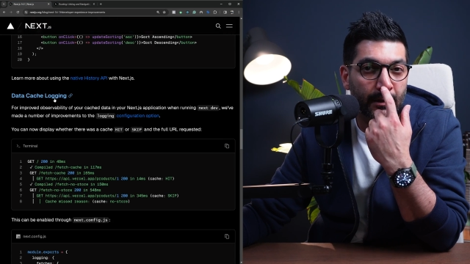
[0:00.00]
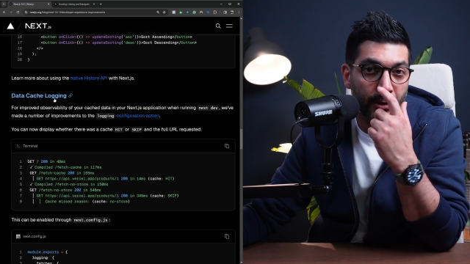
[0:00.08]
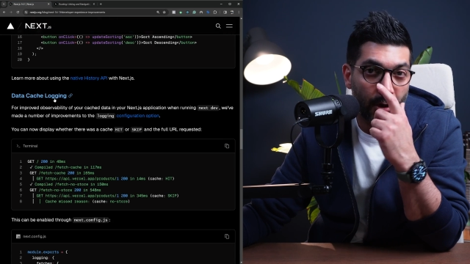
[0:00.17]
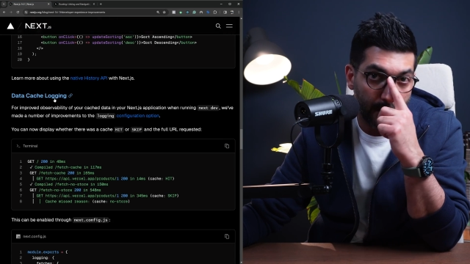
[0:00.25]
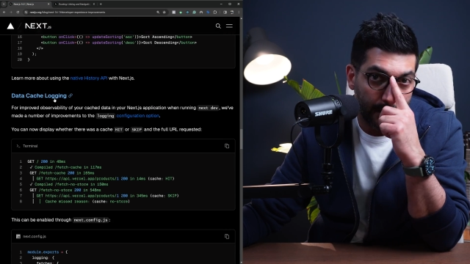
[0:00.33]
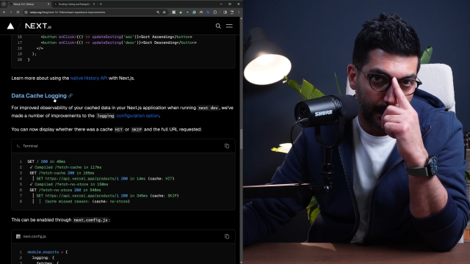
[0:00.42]

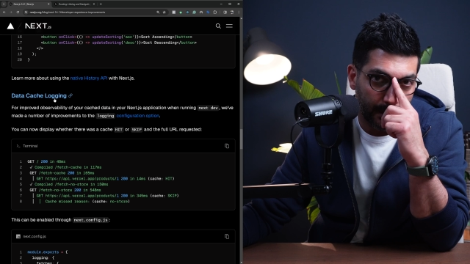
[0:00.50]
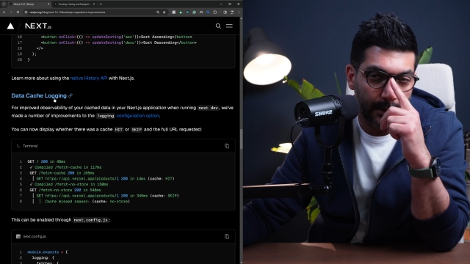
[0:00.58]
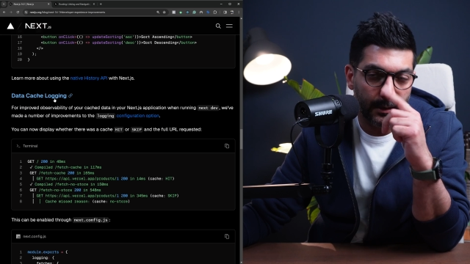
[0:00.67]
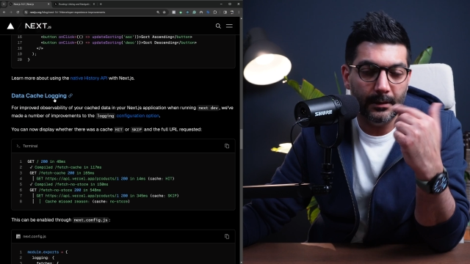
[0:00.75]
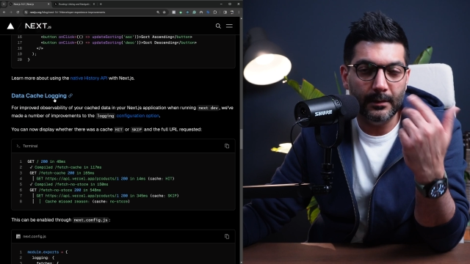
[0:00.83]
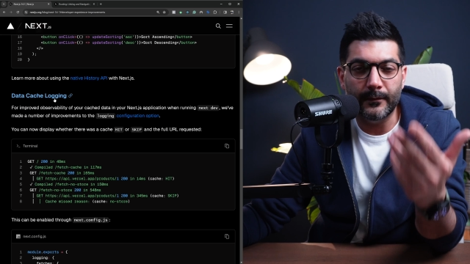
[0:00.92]
logging
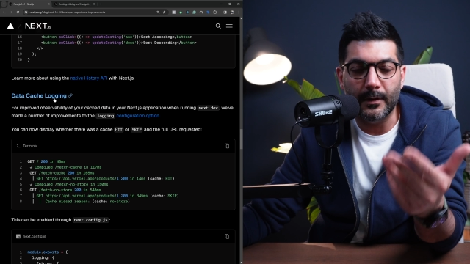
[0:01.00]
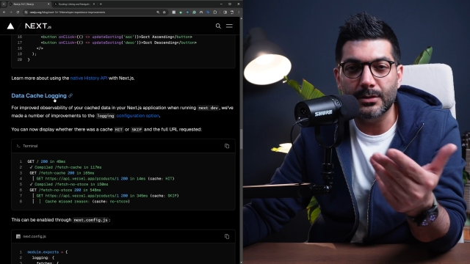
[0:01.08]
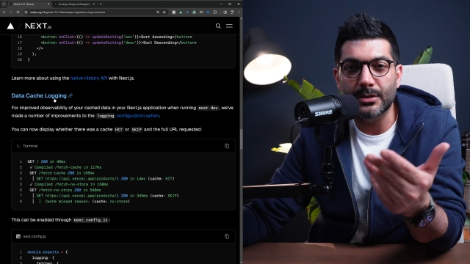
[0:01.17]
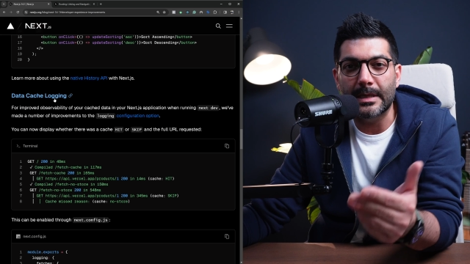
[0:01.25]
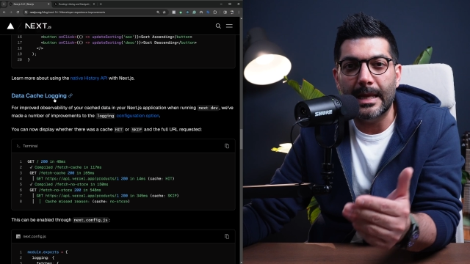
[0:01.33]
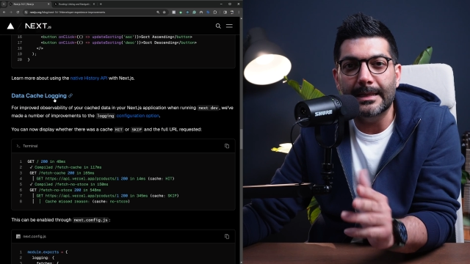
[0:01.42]

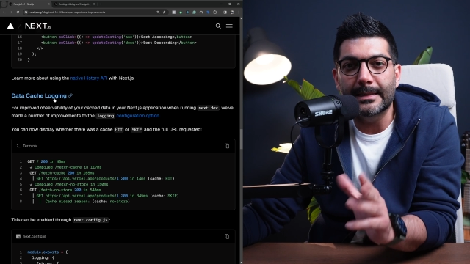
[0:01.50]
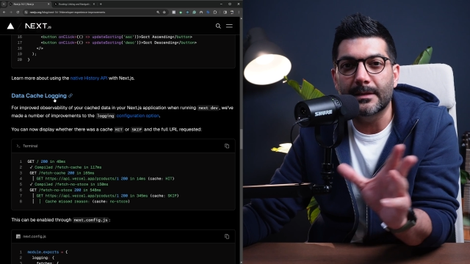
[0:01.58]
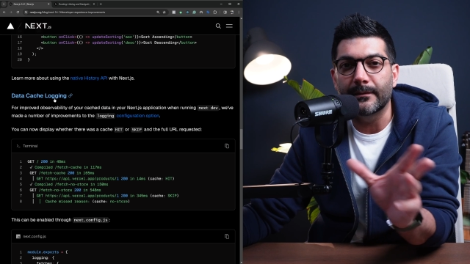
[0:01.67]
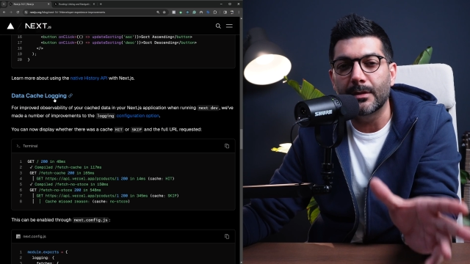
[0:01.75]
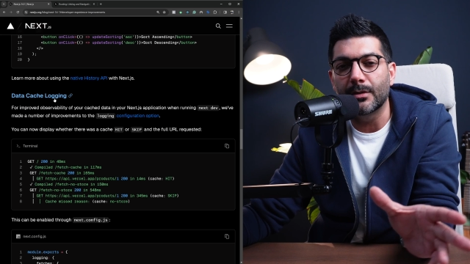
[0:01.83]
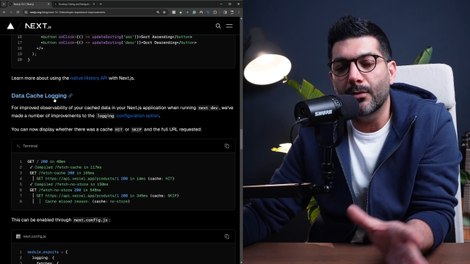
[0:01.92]
functionality
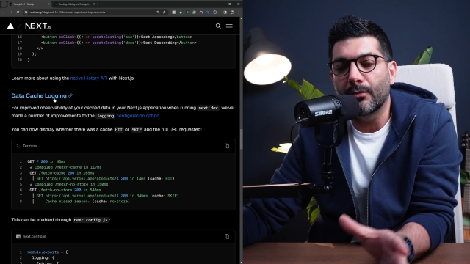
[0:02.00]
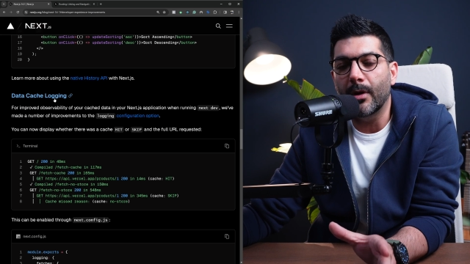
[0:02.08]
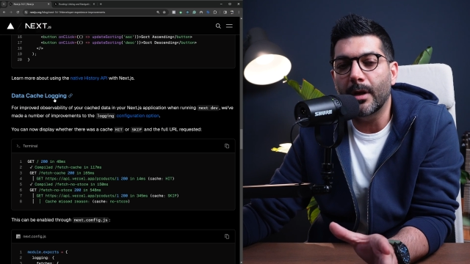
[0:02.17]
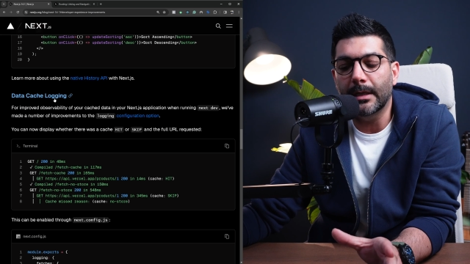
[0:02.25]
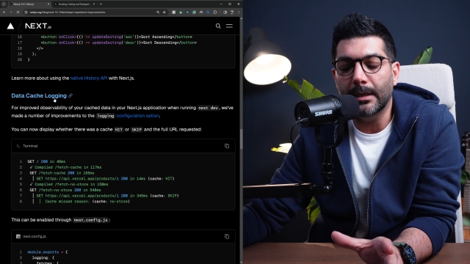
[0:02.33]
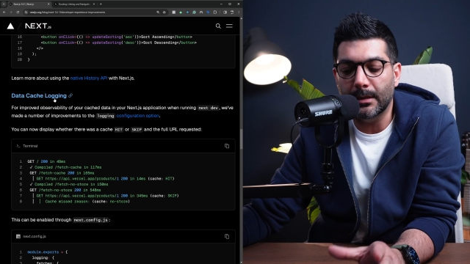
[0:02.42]
when you're
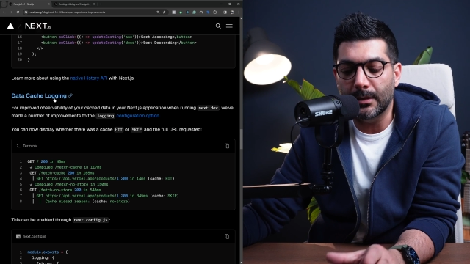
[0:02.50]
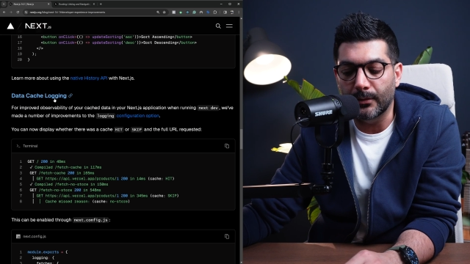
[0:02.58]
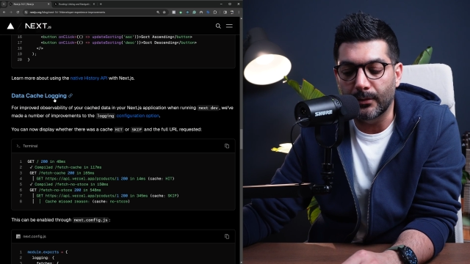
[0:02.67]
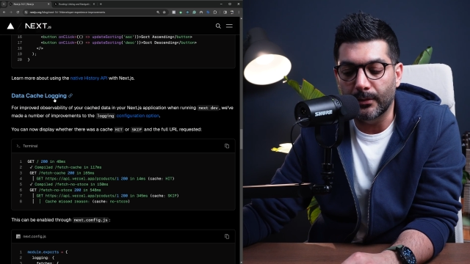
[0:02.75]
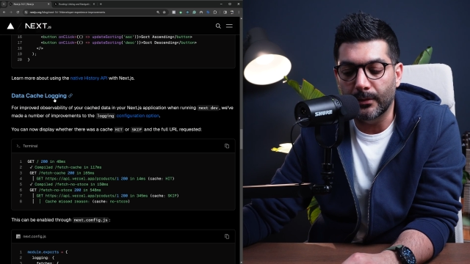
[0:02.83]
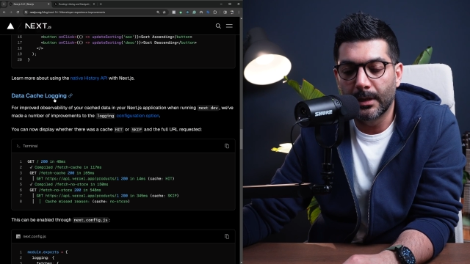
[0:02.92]
running
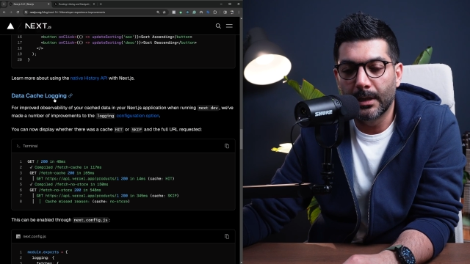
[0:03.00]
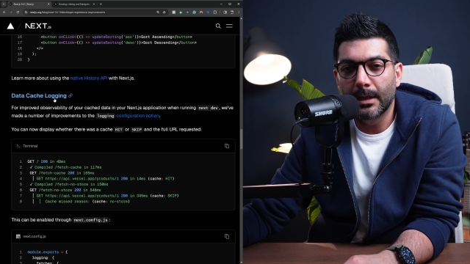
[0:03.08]
your